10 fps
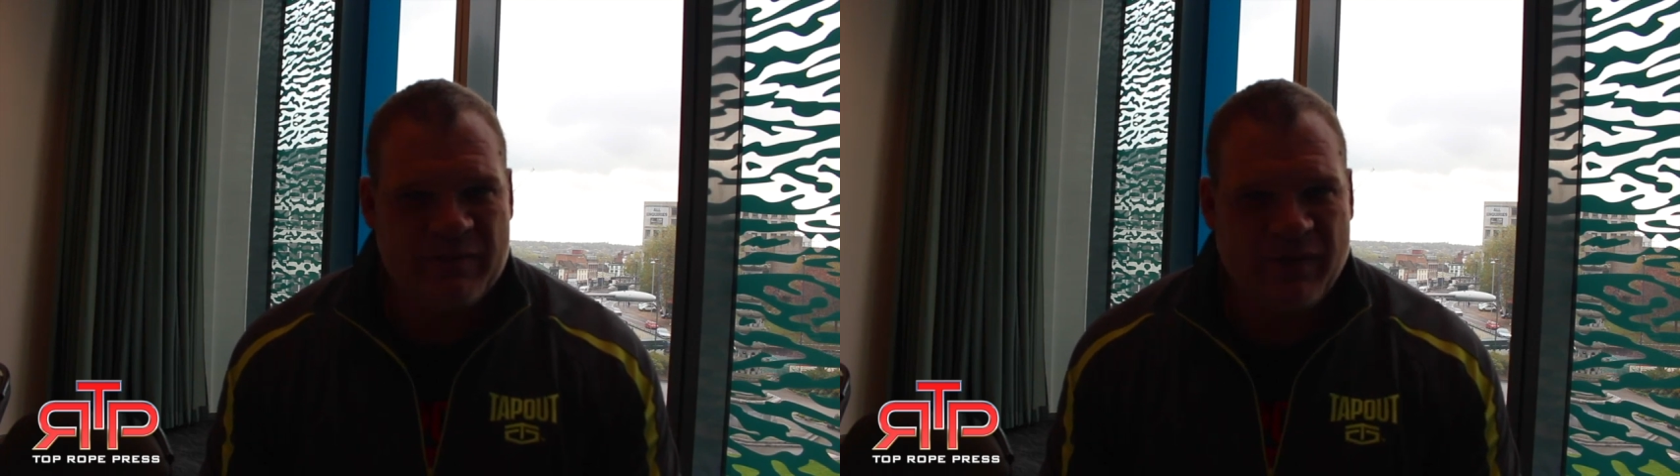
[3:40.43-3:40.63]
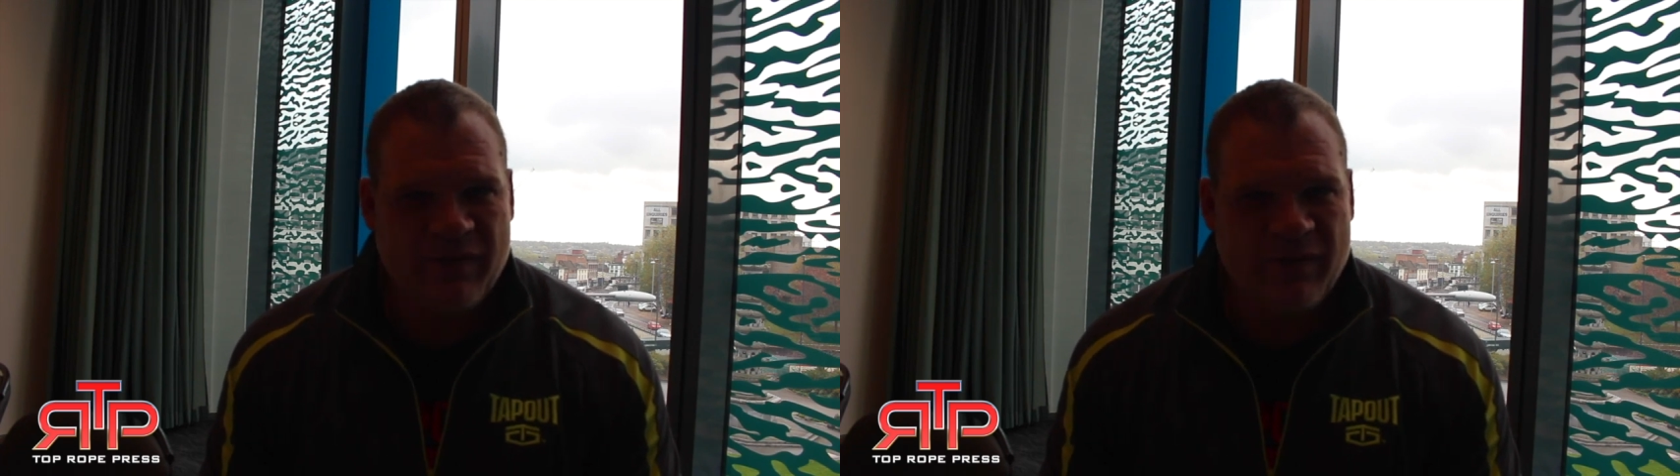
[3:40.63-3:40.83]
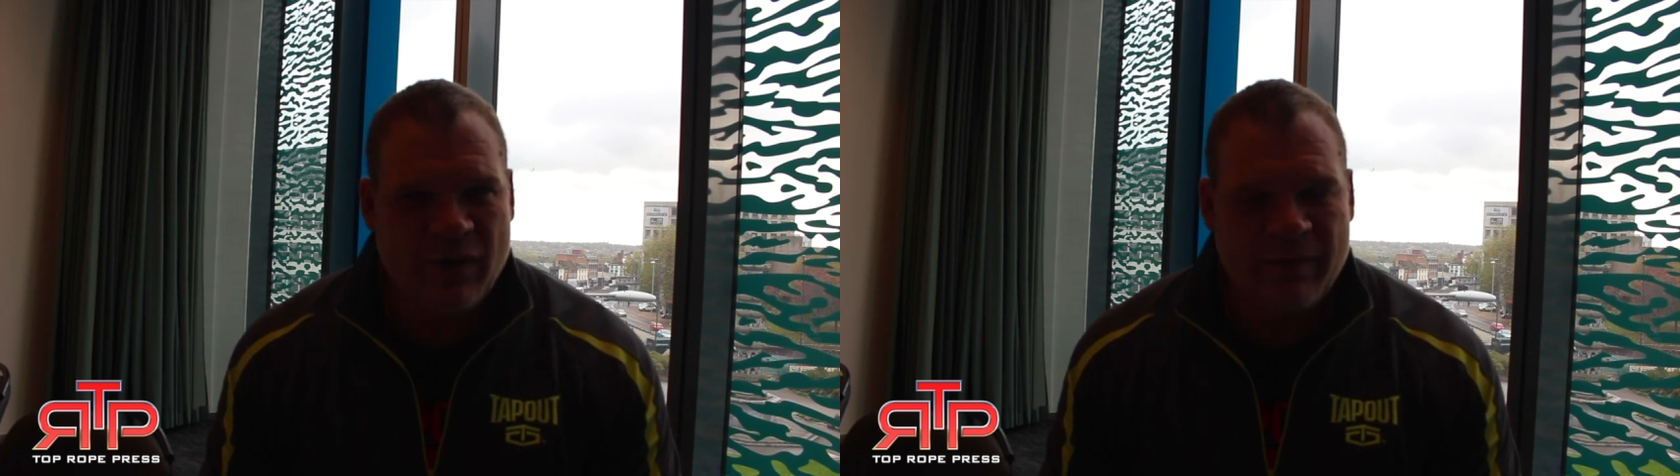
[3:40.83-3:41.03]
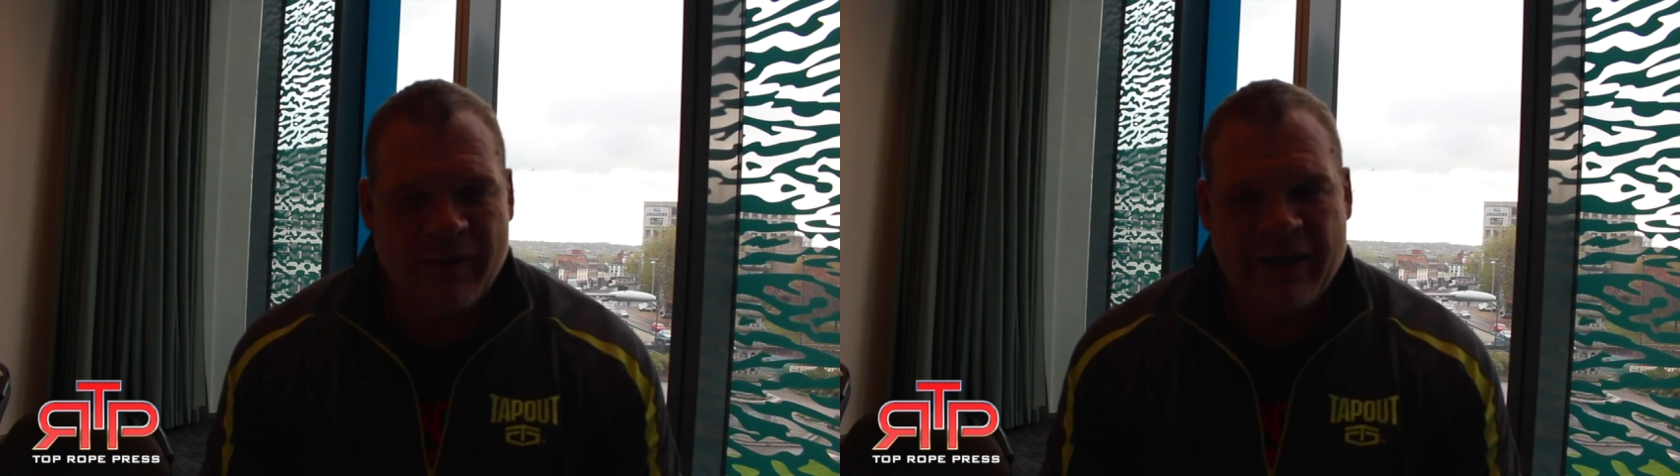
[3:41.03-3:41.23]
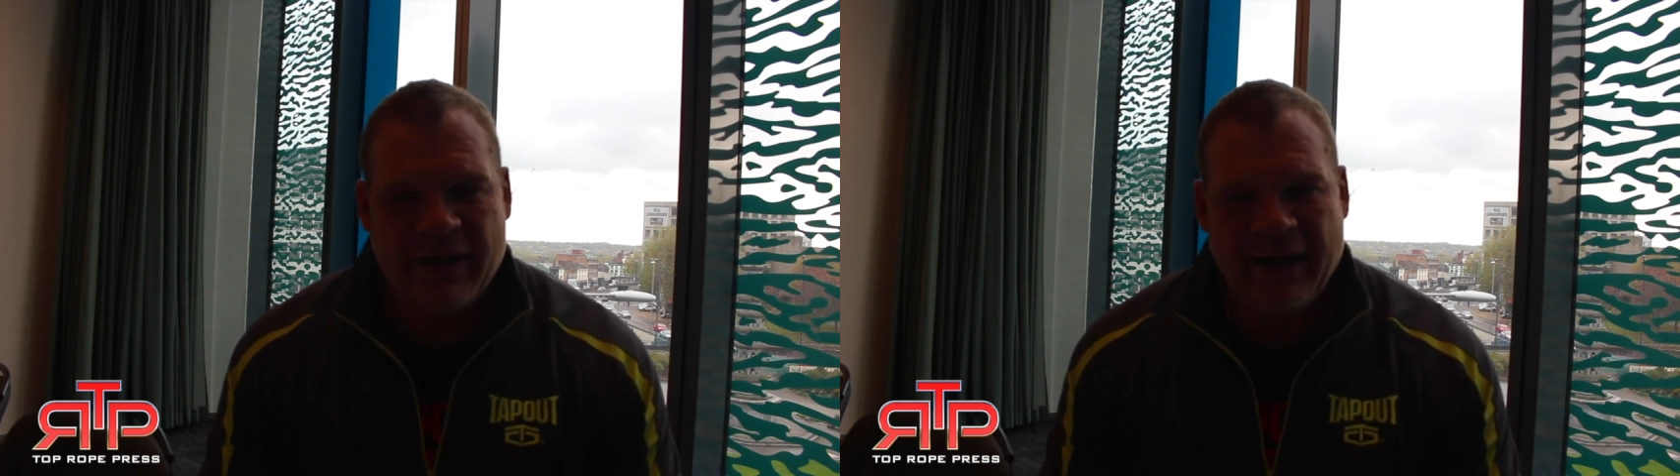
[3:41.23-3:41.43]
perform,
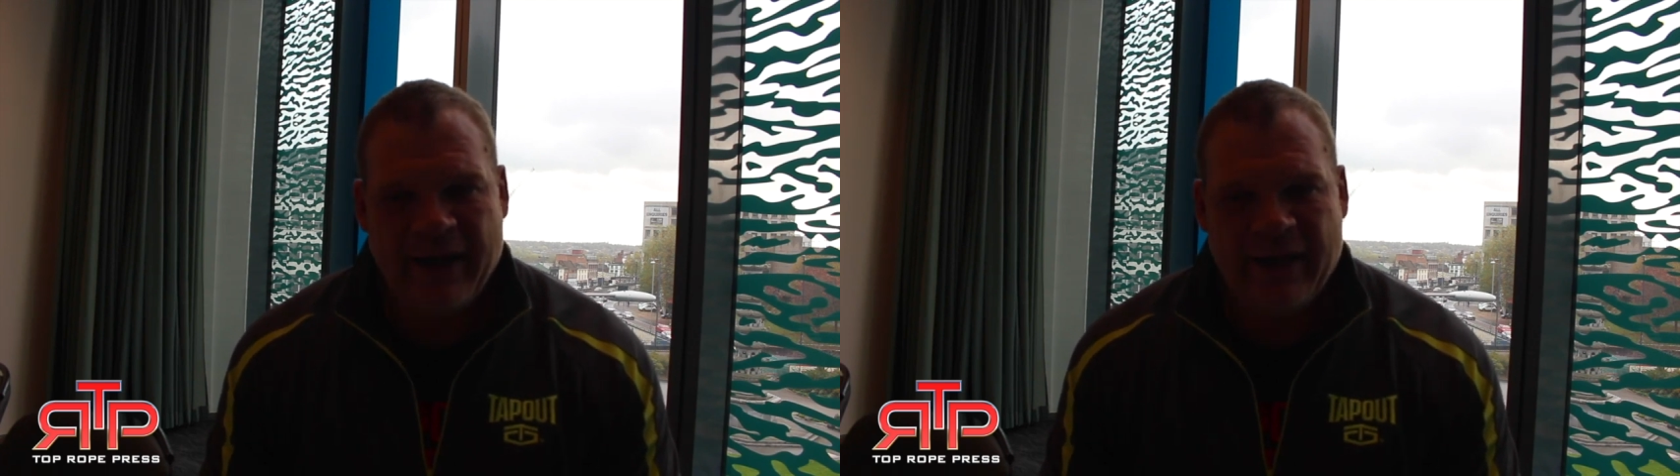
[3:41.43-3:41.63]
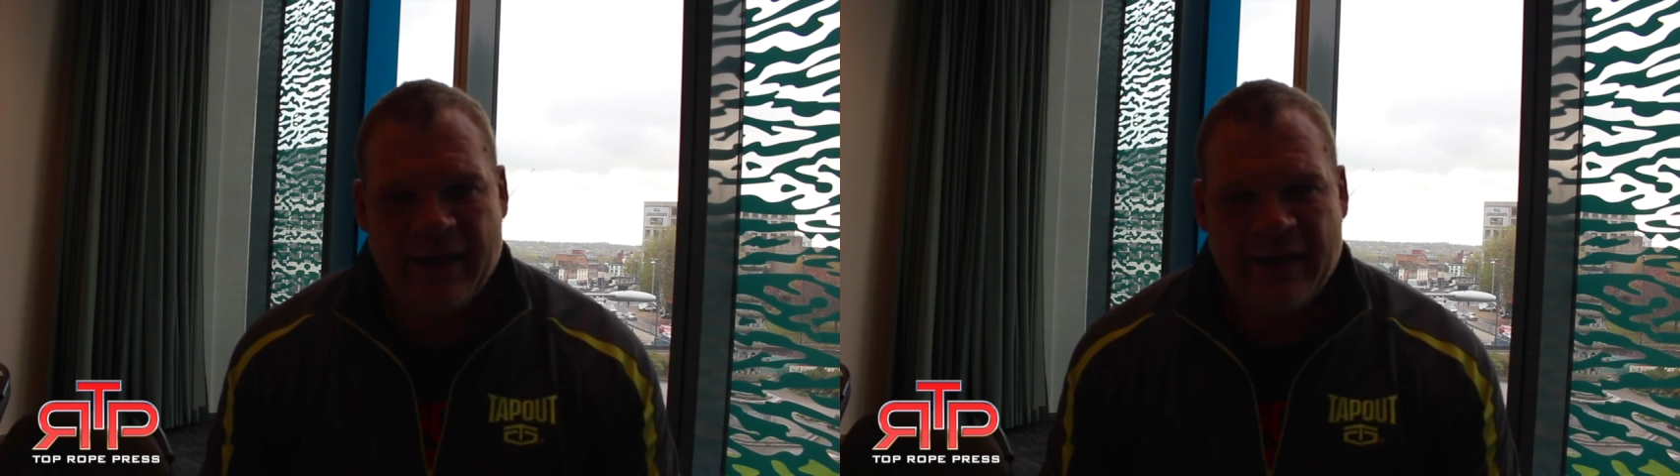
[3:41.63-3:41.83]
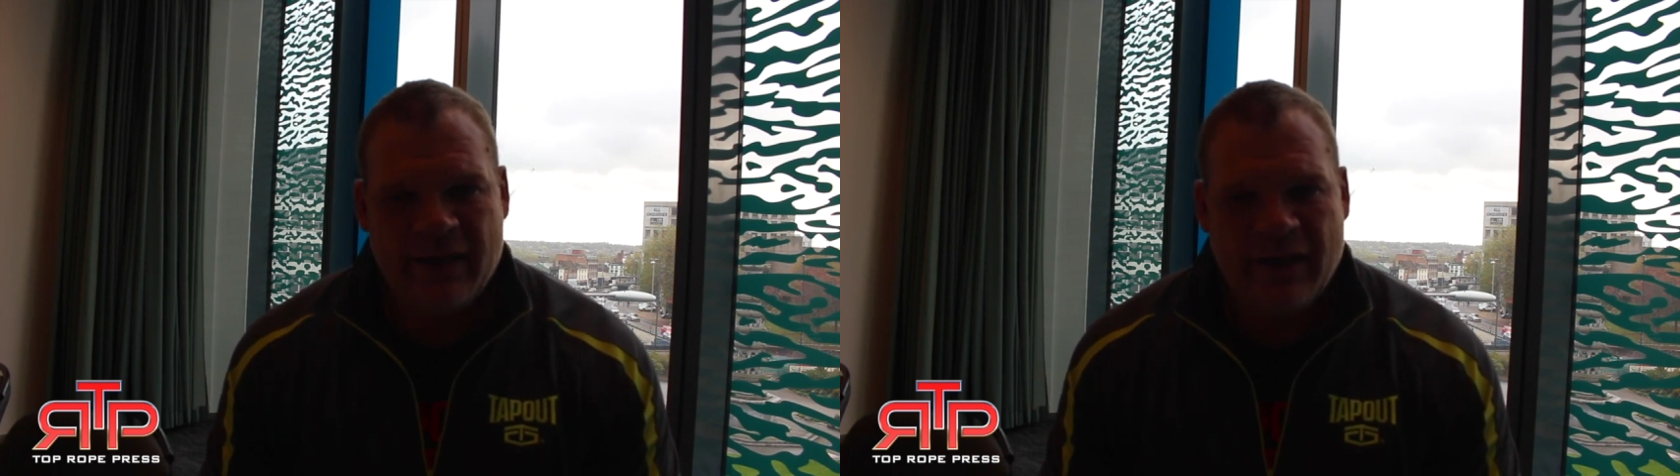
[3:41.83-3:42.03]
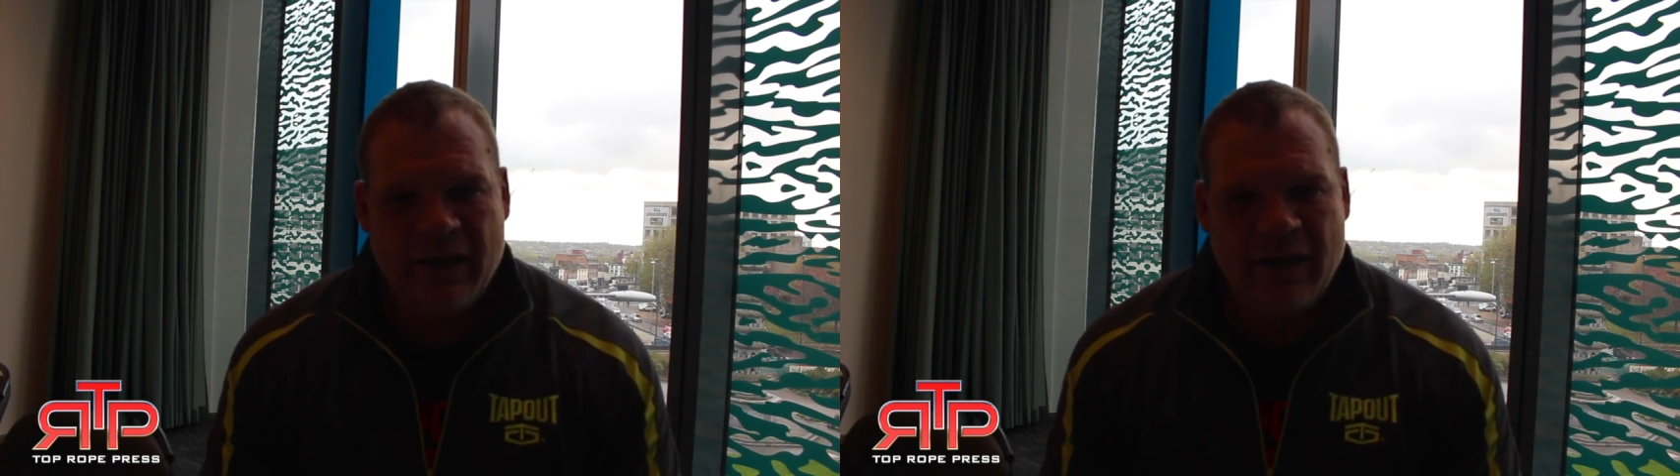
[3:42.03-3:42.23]
and